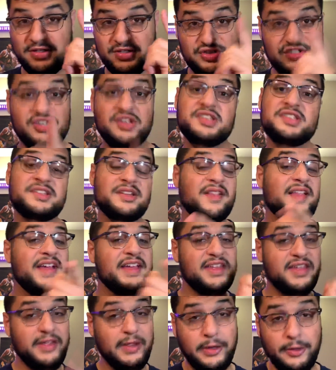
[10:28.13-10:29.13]
just
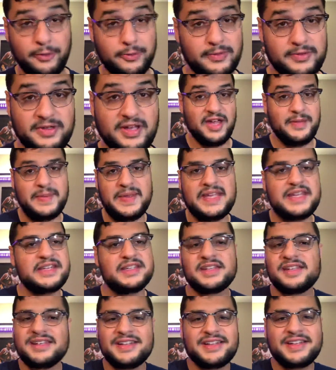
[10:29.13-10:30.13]
like you. I
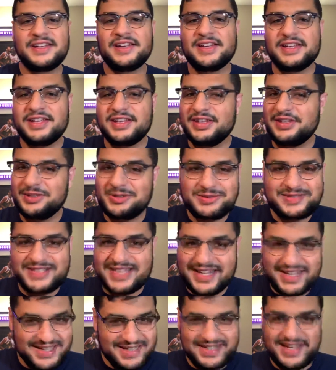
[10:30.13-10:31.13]
mean, you
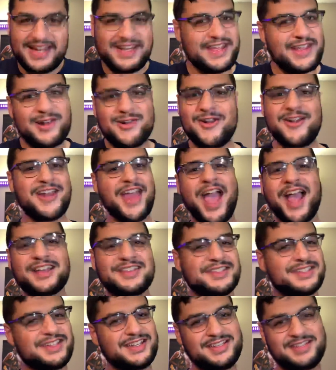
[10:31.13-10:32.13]
didn't get here on
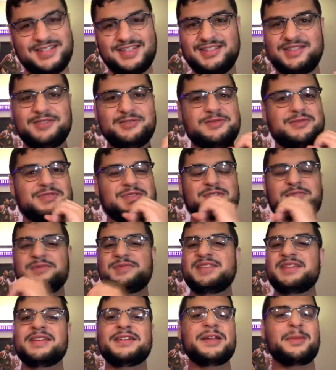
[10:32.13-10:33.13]
accident. You
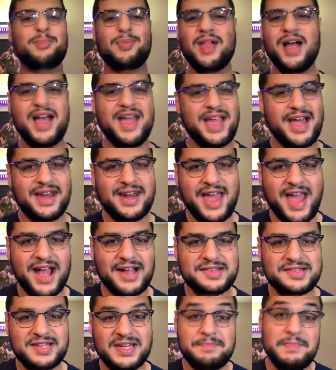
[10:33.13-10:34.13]
didn't apply on
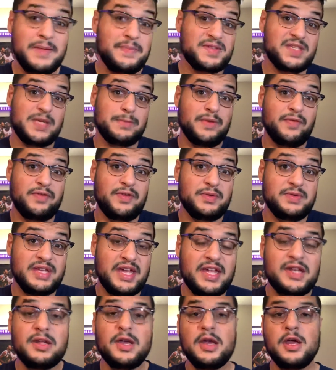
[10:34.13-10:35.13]
accident. Maybe some of you
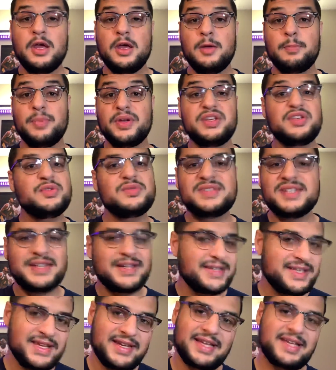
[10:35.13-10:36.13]
did, but you
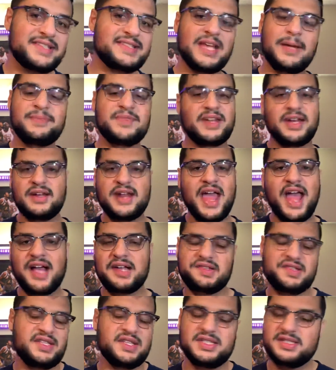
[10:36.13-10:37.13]
didn't get accepted on
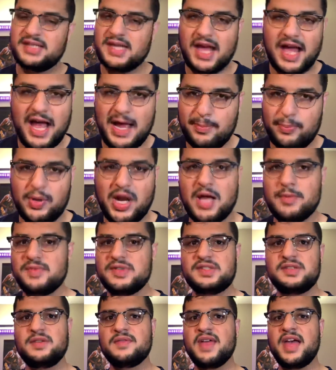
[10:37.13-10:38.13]
accident. I
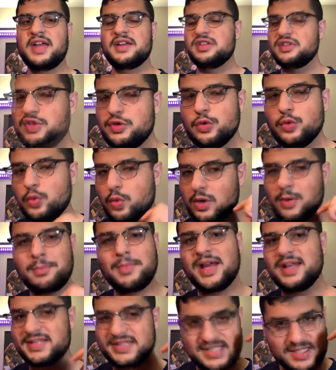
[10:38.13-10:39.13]
promise you that. You were
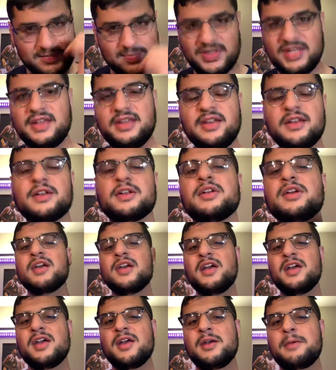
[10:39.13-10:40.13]
meant to be here.
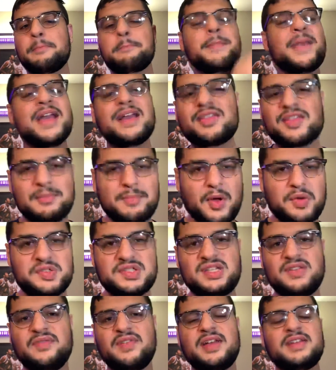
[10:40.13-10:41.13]
Make the
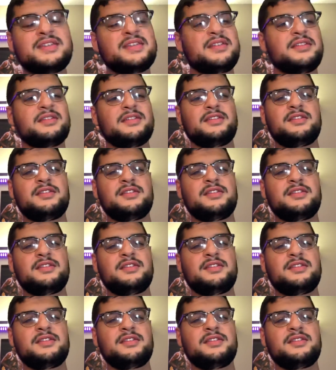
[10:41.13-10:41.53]
most of it.